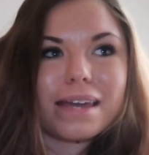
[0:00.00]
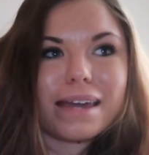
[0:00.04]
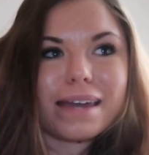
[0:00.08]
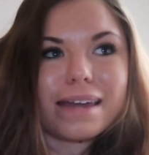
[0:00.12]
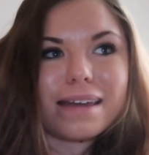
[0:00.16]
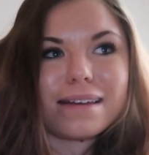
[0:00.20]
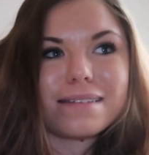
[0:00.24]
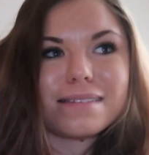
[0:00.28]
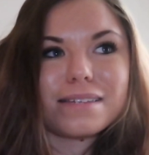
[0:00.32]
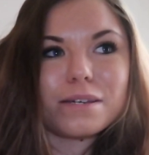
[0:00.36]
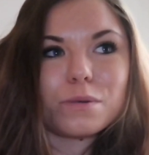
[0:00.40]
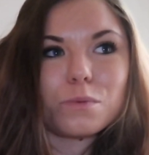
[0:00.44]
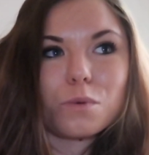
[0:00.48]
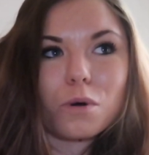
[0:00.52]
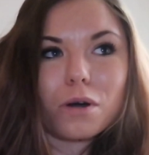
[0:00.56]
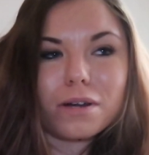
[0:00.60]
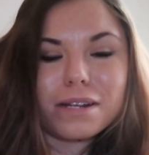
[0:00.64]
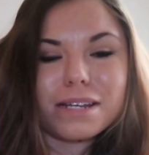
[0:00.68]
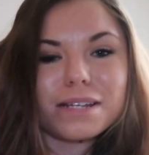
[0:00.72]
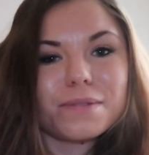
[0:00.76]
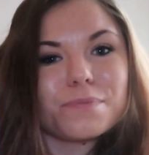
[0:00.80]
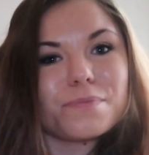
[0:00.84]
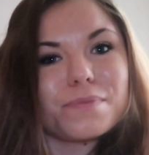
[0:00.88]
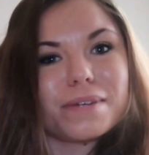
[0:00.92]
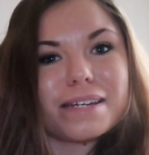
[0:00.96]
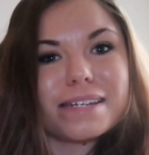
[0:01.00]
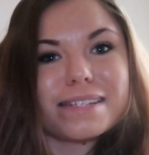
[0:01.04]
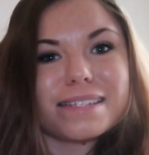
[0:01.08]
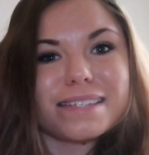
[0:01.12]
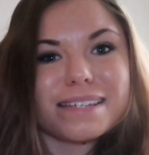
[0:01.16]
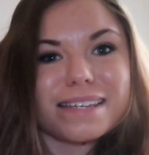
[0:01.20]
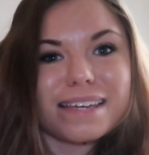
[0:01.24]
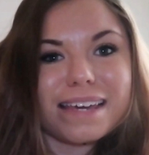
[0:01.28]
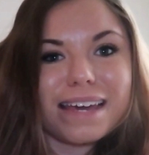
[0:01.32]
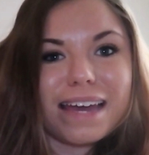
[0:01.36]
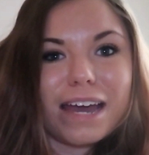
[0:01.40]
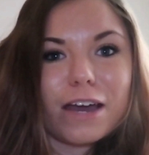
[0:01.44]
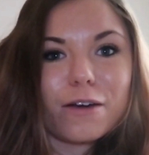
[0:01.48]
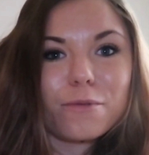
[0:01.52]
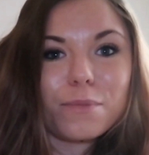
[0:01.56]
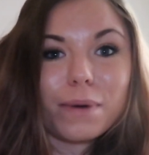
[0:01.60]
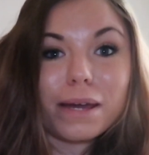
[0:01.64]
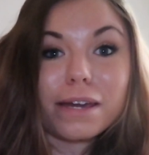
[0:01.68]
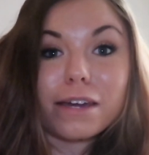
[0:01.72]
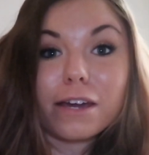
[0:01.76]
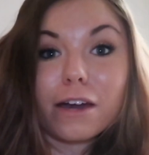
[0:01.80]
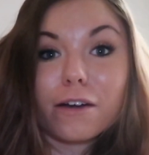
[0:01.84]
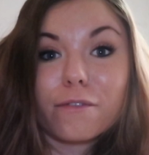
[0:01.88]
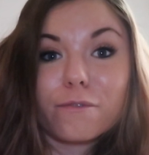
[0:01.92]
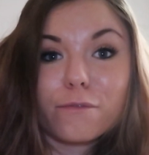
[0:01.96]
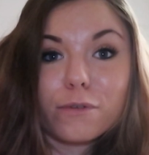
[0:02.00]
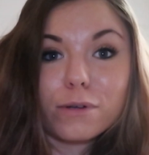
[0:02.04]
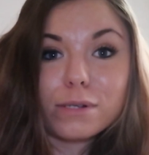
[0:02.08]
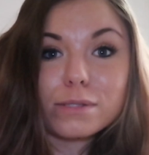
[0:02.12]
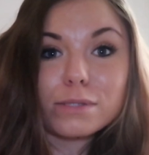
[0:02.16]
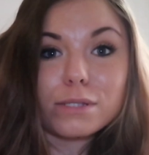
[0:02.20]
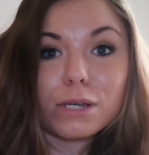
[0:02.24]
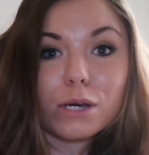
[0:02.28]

and he wanted me to get out of my comfort